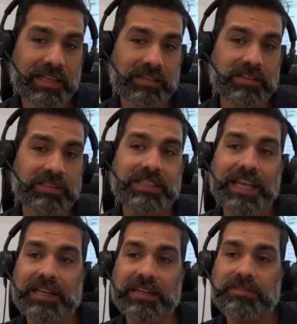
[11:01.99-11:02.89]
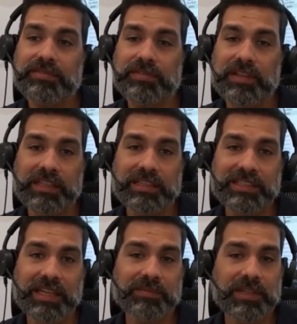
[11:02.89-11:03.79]
that looks native, like the
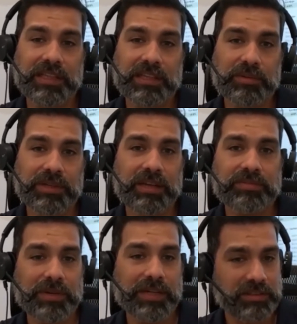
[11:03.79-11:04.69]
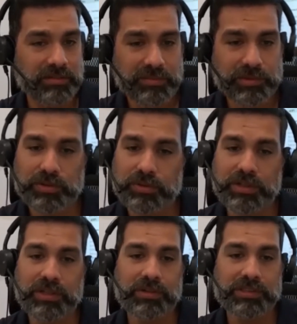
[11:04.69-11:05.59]
same thing that you would get from an Instagram
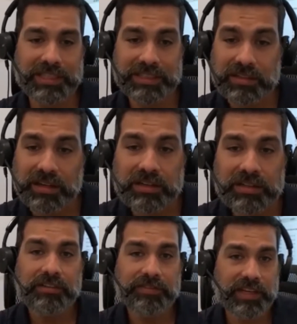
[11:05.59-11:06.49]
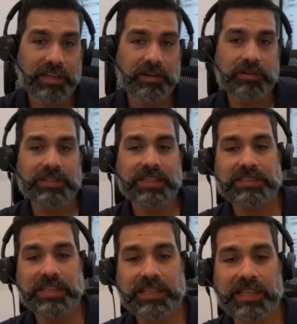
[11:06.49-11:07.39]
story or a TikTok video and
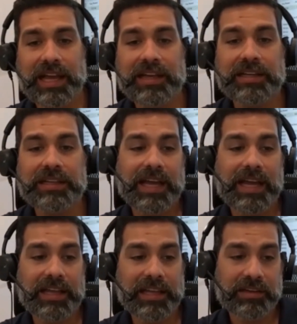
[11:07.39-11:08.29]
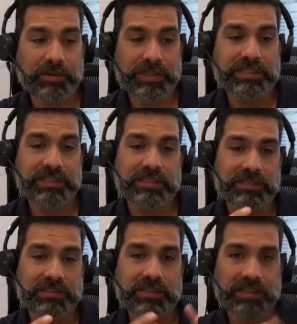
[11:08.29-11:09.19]
things like that, that
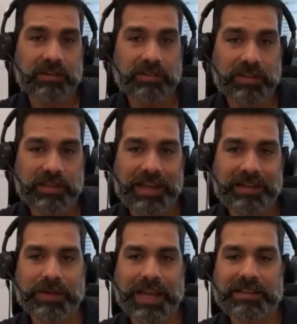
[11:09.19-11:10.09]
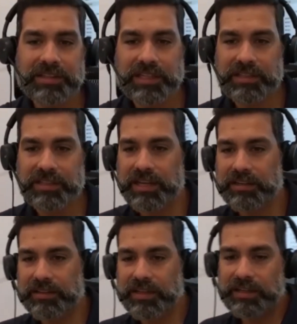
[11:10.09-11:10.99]
increases, that reality, and
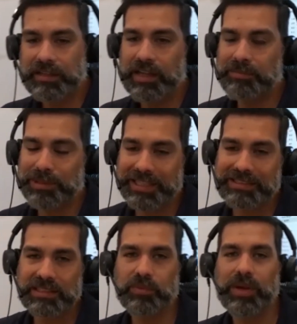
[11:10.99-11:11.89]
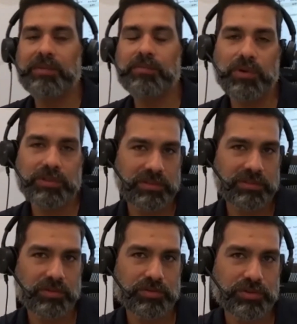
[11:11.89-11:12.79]
that it blends in way more to the
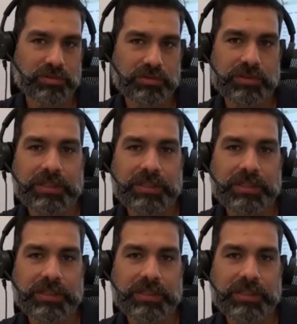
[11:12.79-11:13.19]
social,